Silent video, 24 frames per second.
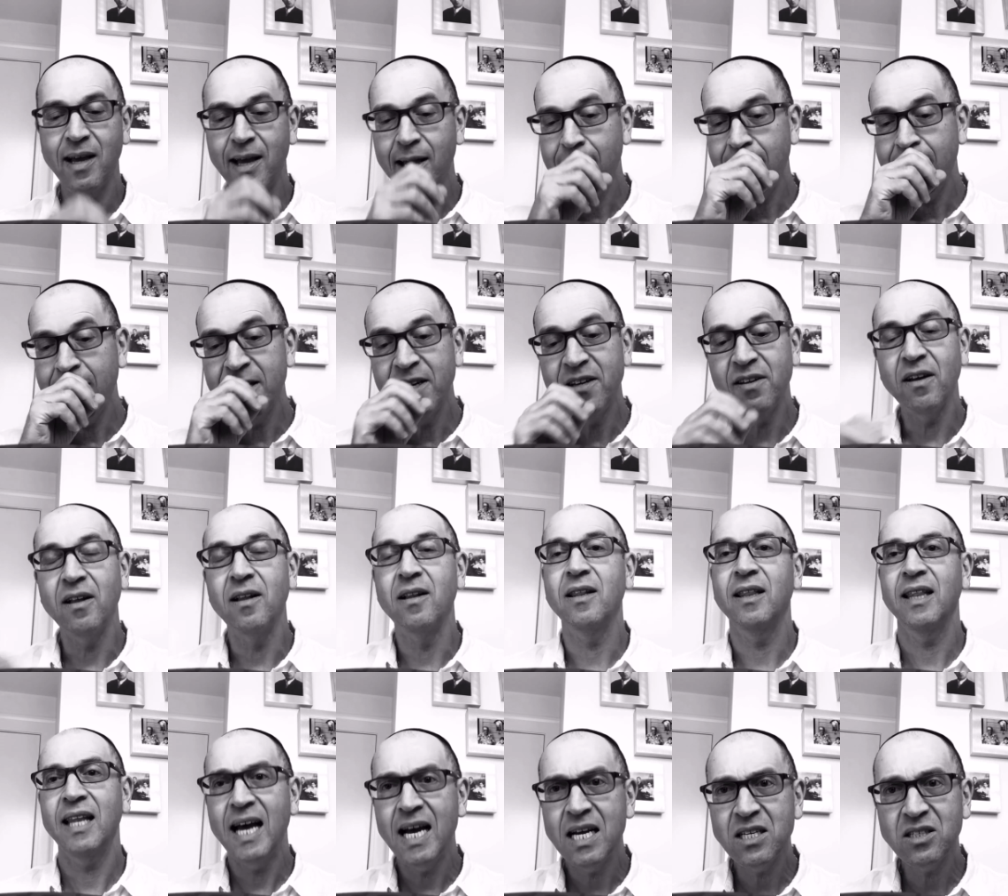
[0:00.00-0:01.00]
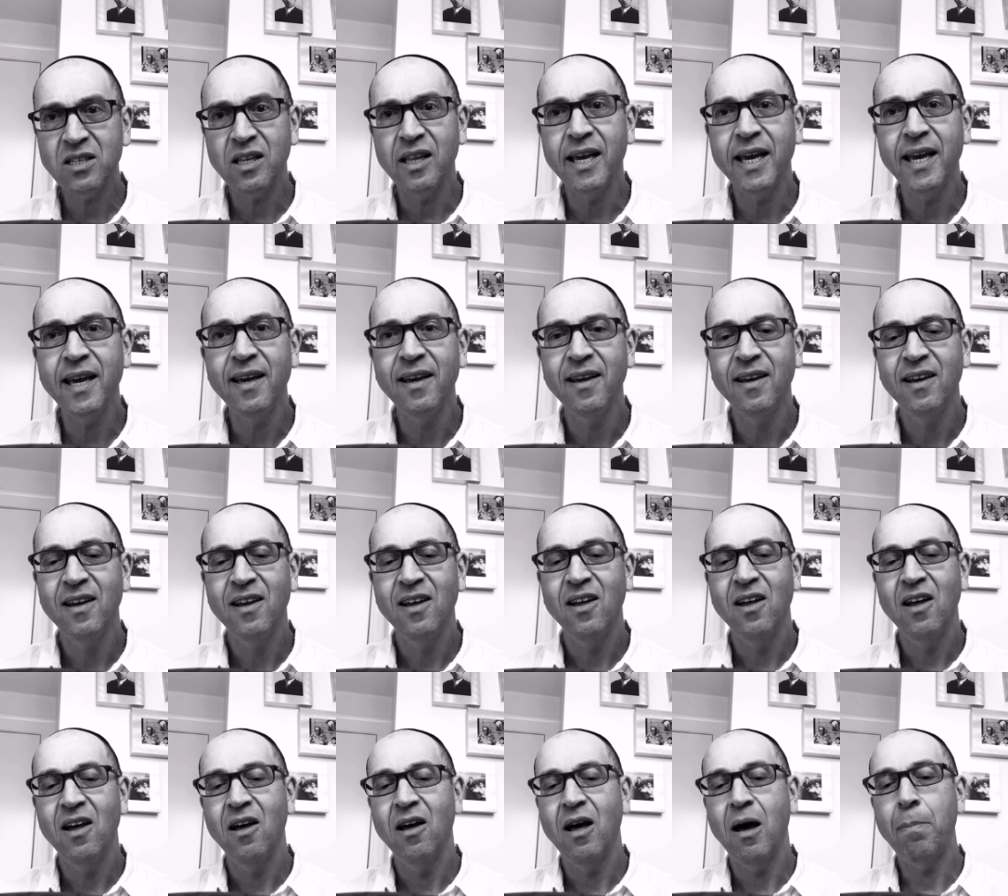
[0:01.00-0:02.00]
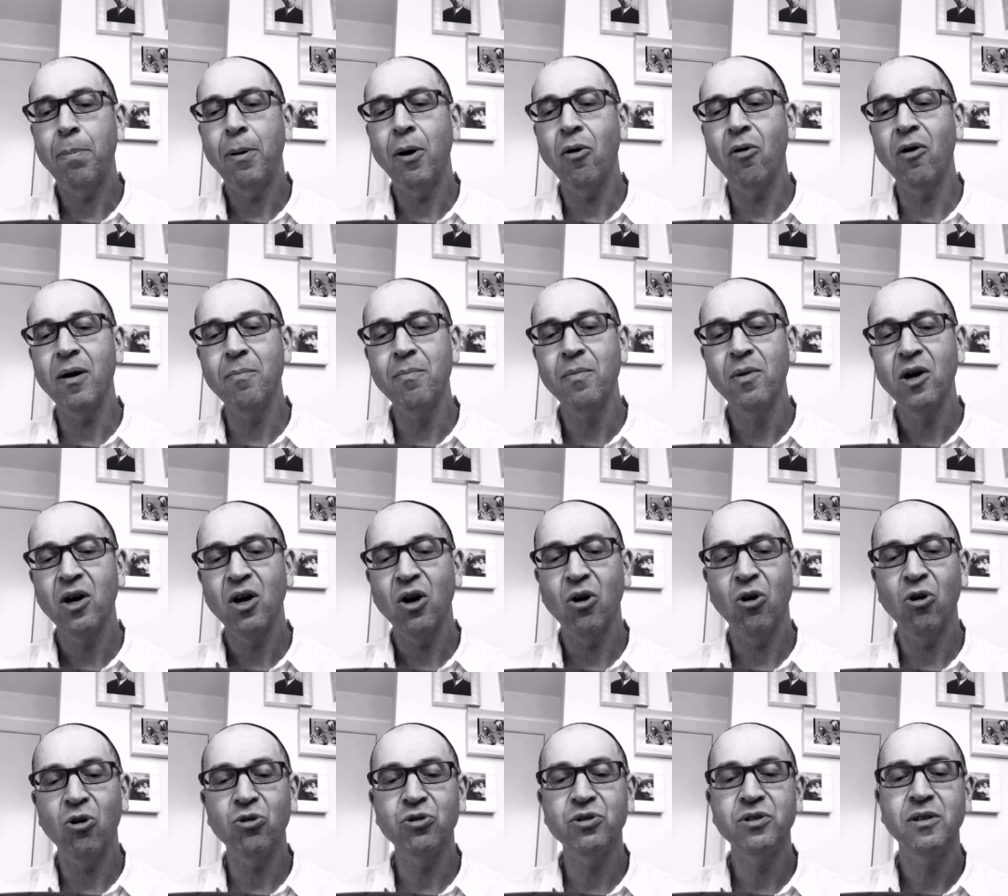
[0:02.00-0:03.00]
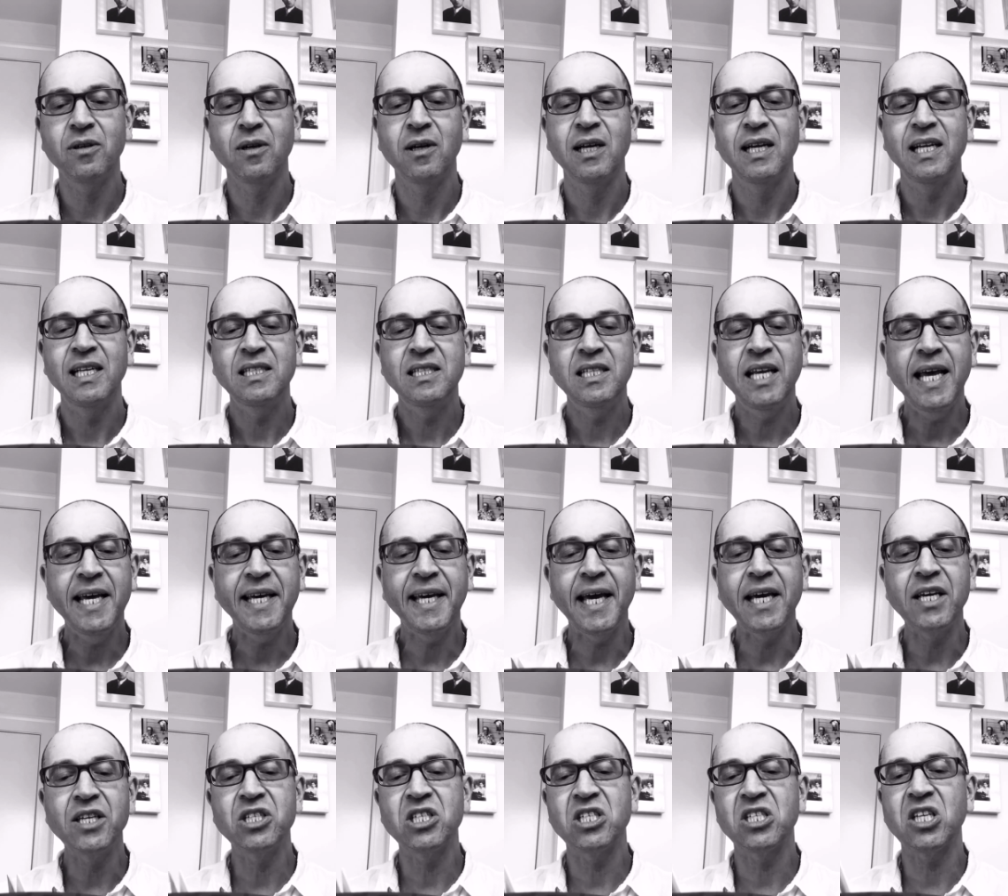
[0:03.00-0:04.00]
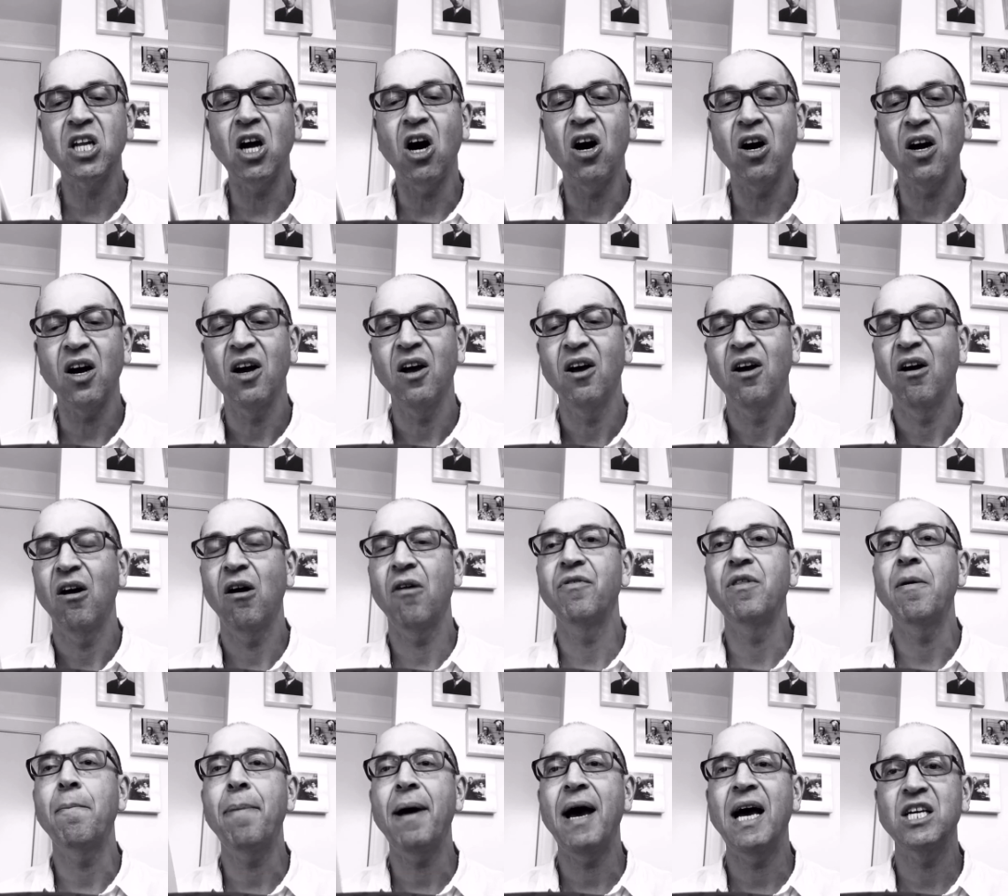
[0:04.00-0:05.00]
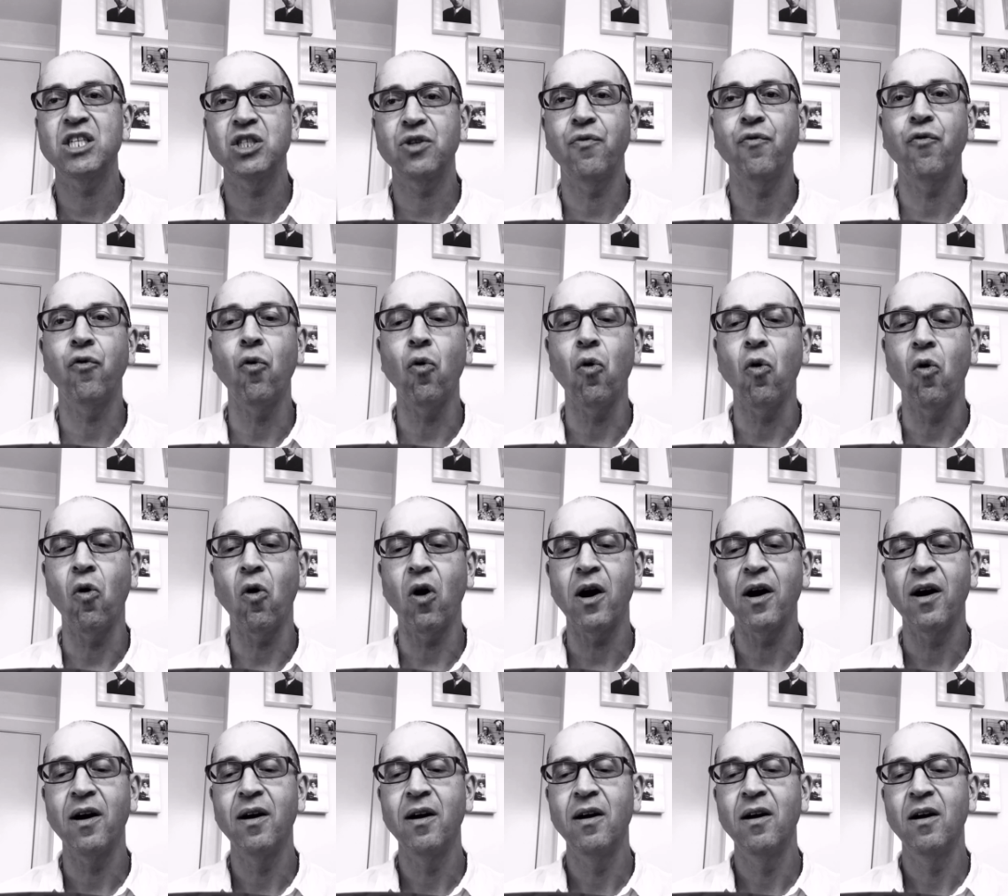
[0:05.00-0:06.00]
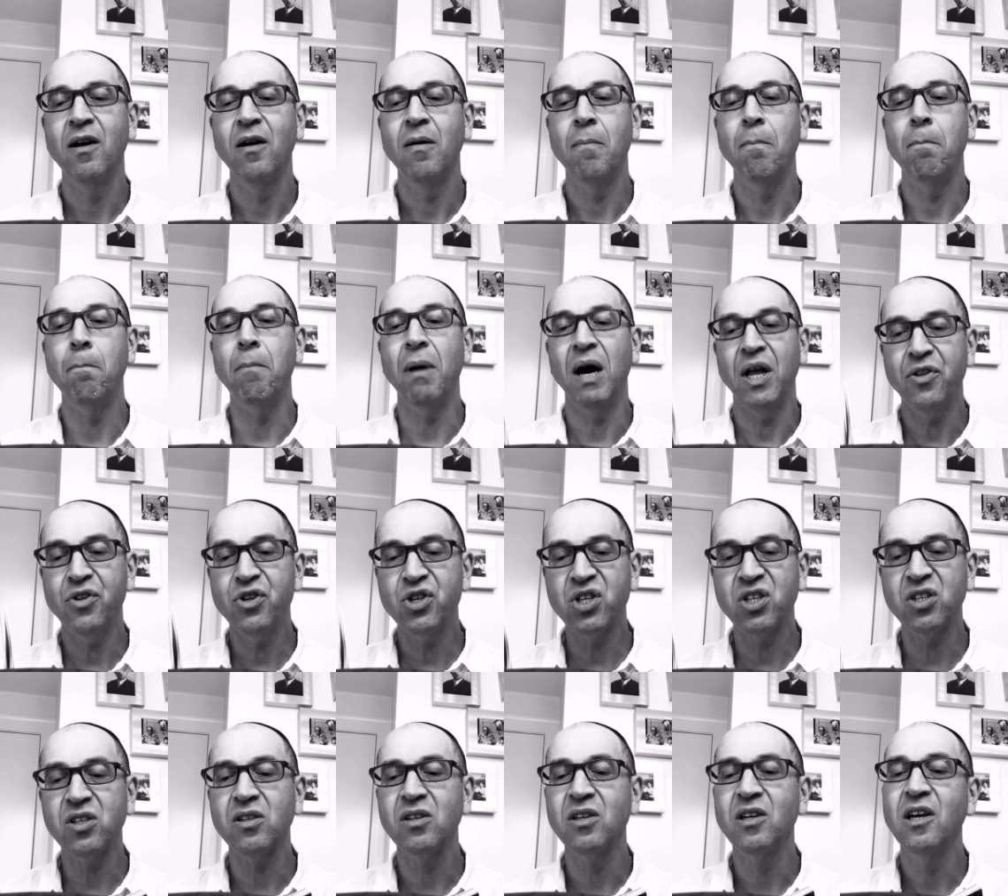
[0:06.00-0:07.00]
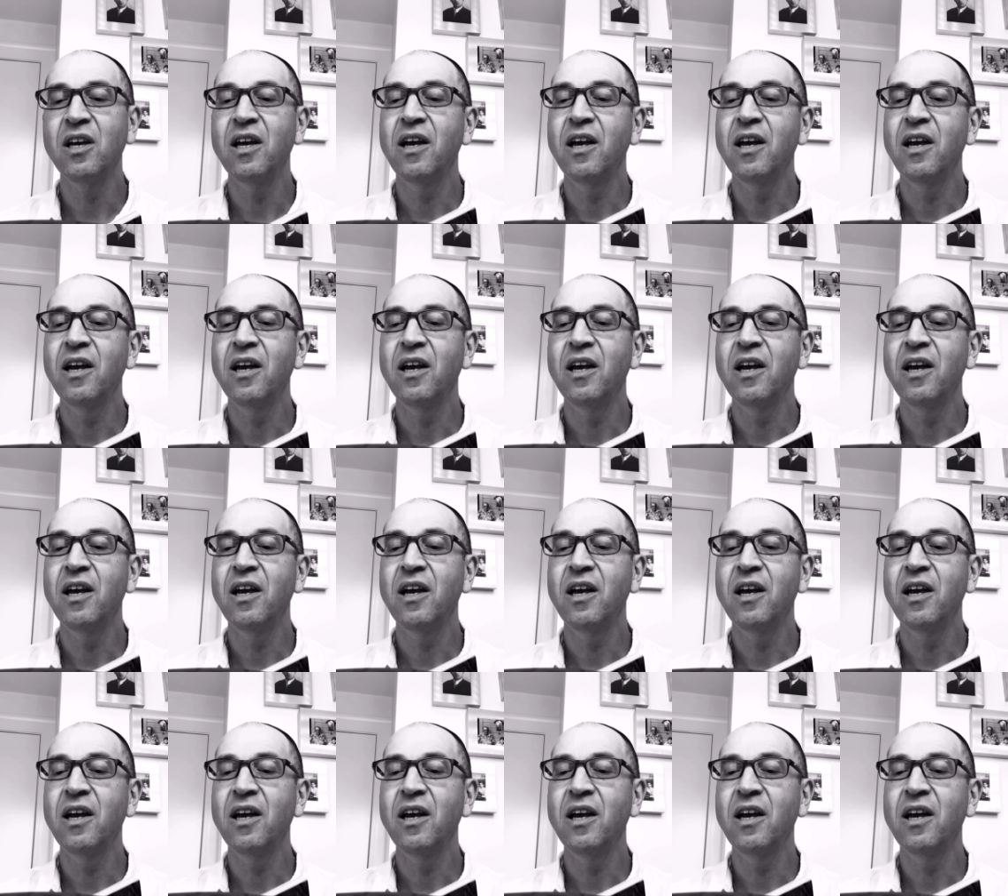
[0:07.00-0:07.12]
And lastly, a poem called Taking Stock of the Past 4 Months,